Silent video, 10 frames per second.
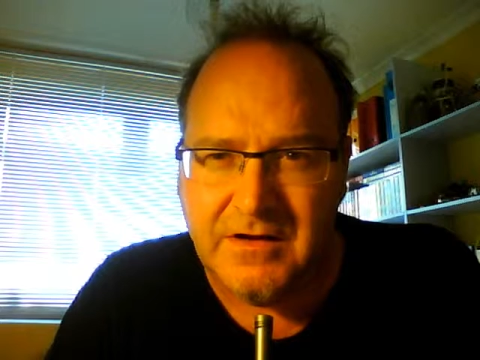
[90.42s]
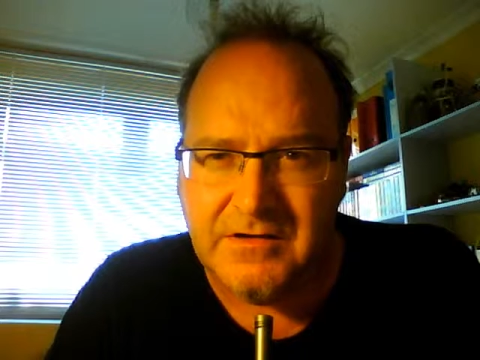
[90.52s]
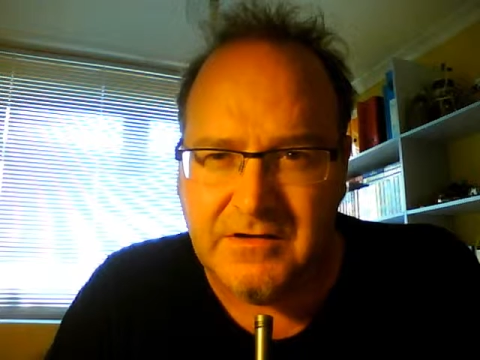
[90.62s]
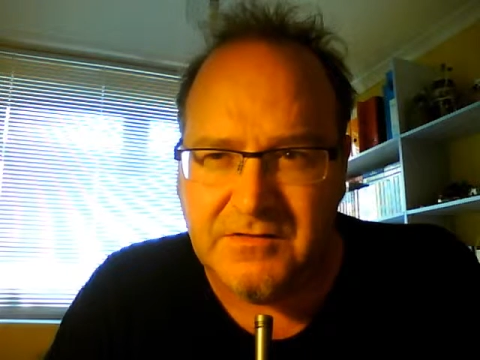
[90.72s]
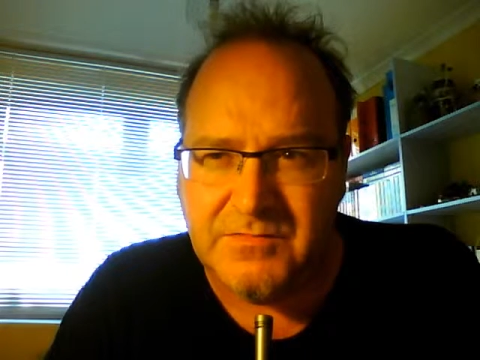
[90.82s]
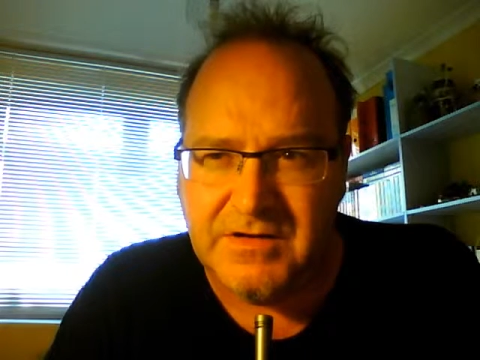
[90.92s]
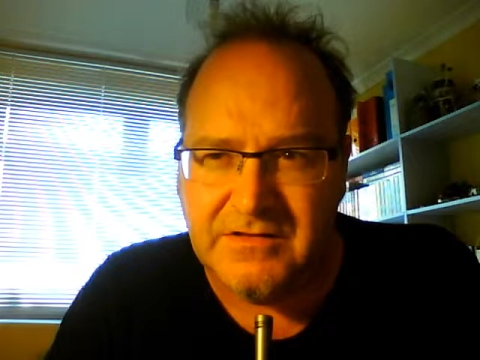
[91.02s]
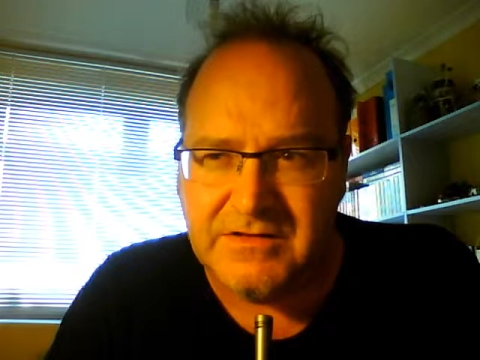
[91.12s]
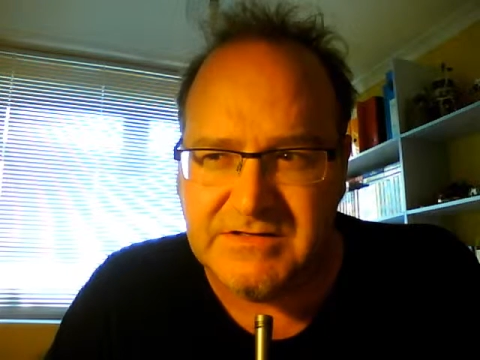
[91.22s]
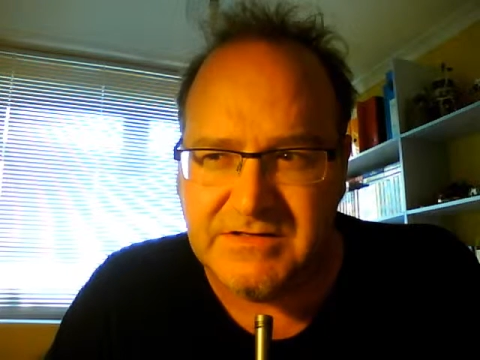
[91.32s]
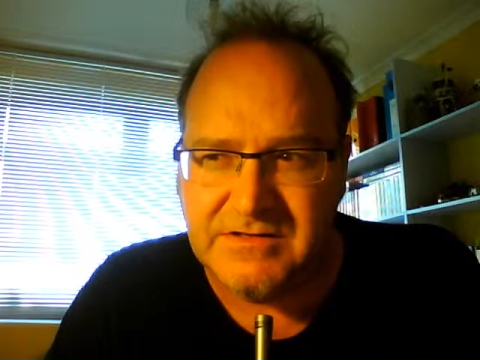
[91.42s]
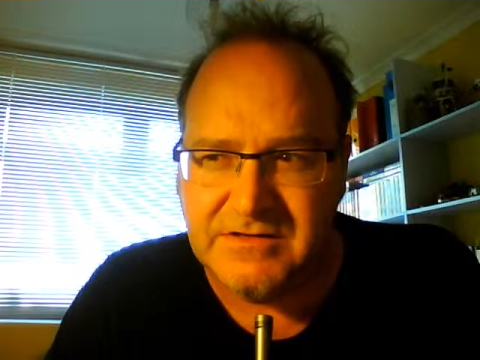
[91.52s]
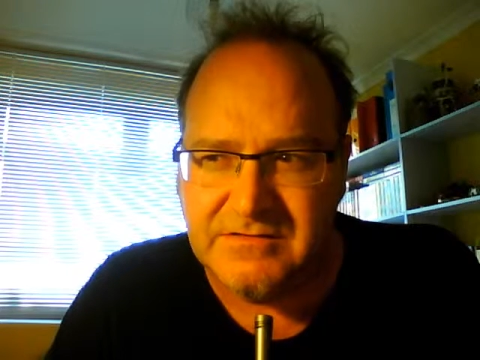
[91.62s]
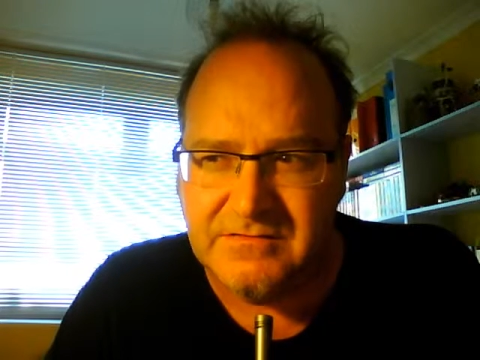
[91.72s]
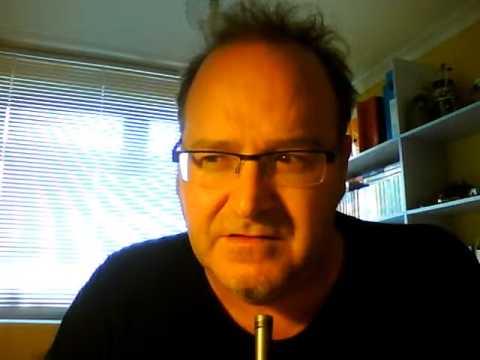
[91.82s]
and I don't mean this in
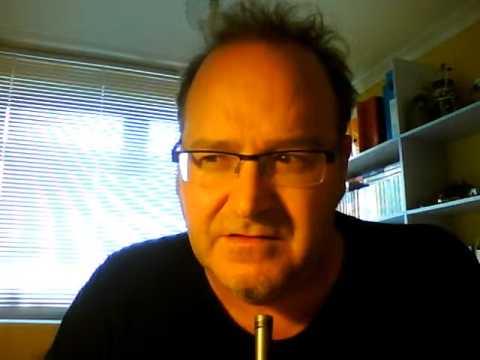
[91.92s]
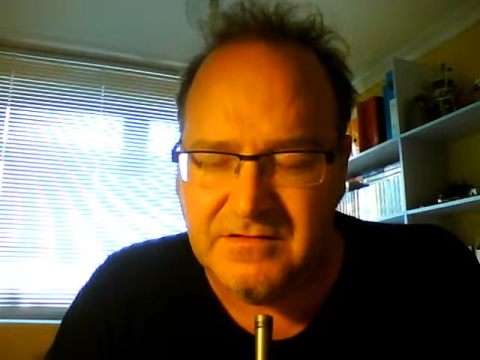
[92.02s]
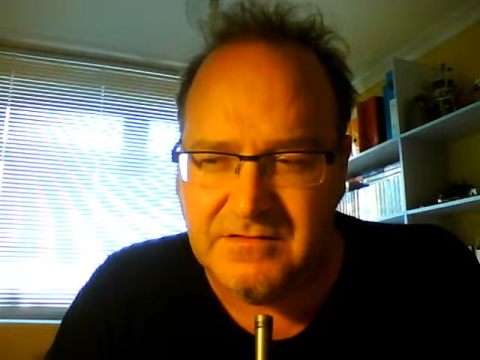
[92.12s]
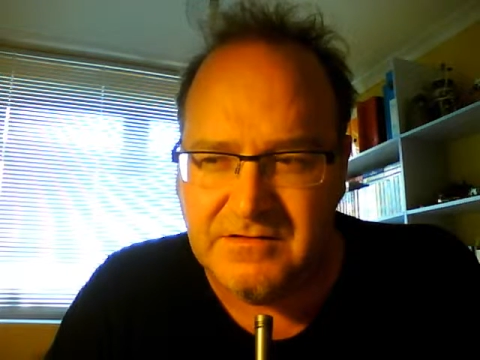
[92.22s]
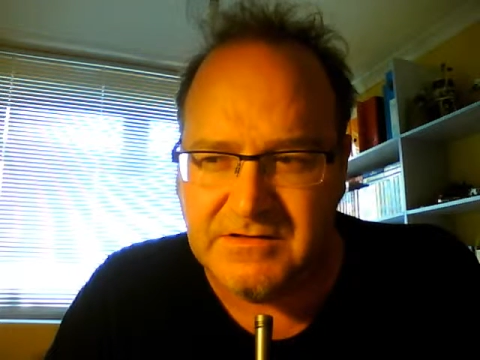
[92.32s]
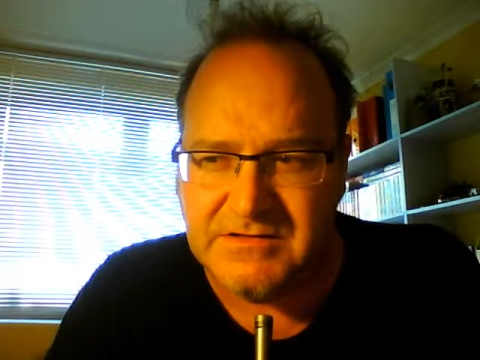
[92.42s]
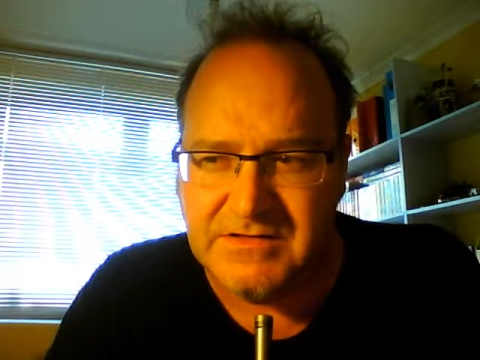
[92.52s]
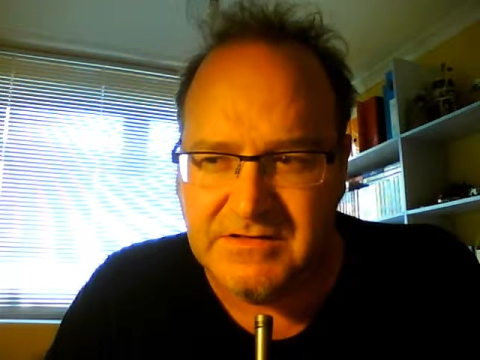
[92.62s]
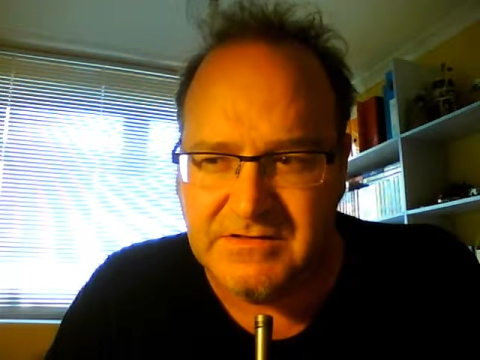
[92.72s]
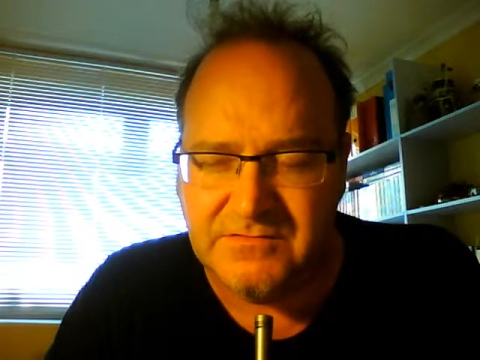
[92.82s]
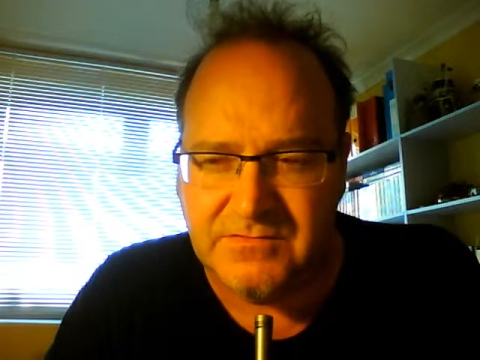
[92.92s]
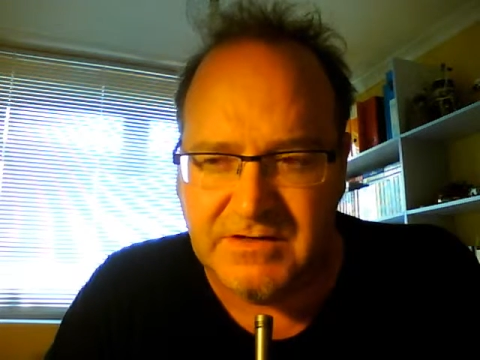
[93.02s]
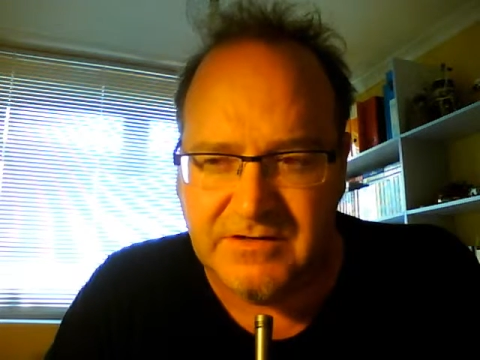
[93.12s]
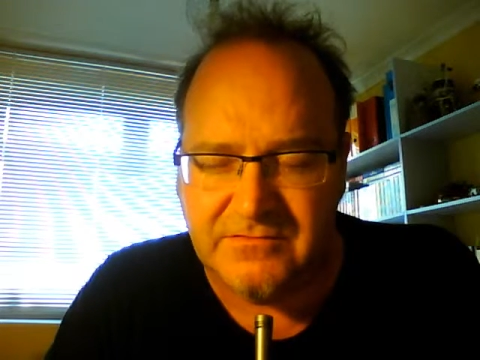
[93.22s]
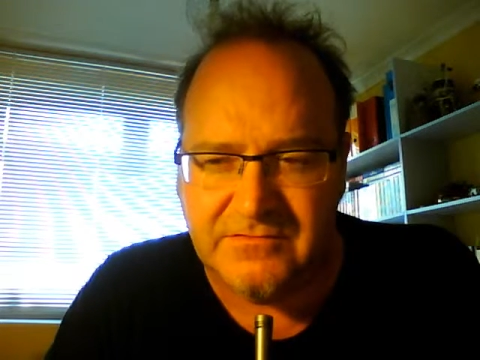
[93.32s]
a conceited
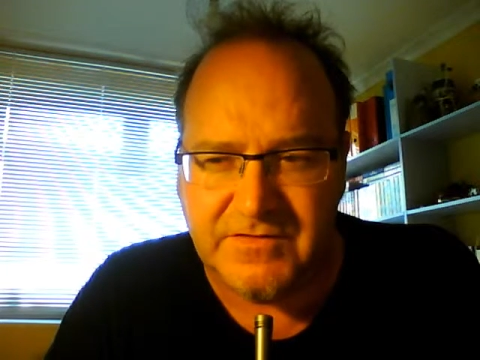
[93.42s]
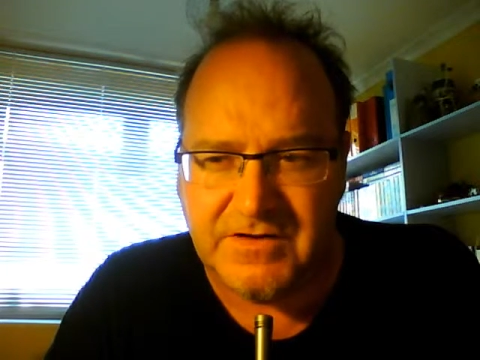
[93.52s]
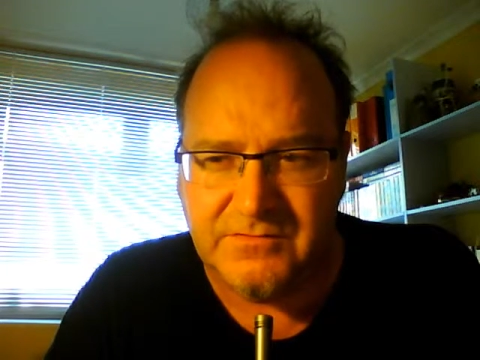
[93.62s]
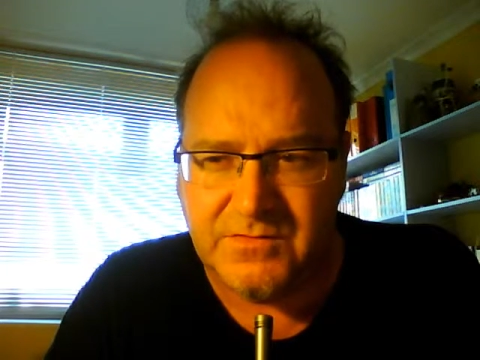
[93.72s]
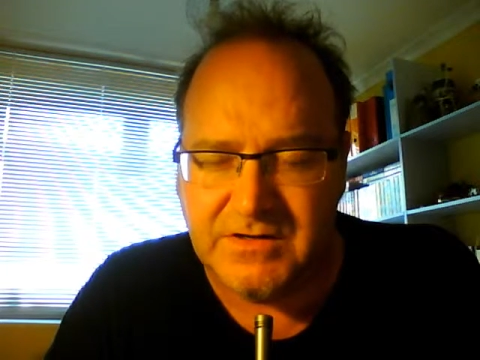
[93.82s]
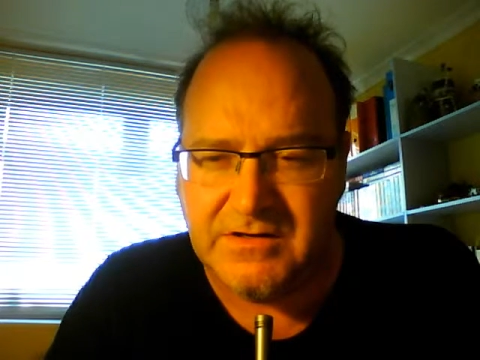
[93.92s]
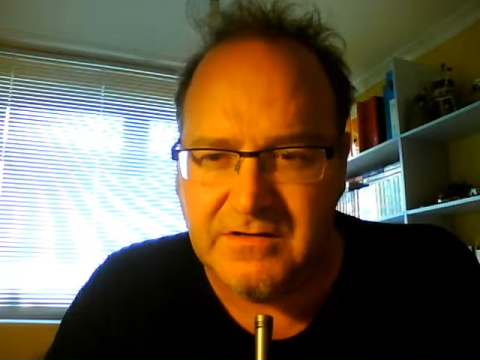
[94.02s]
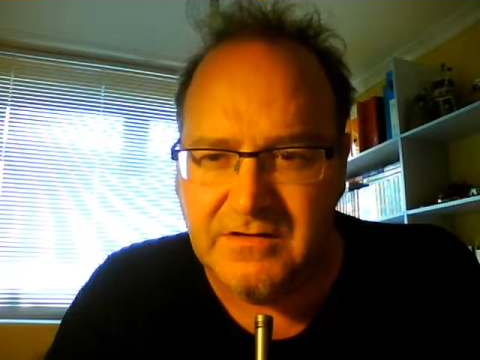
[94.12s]
way or a vain way,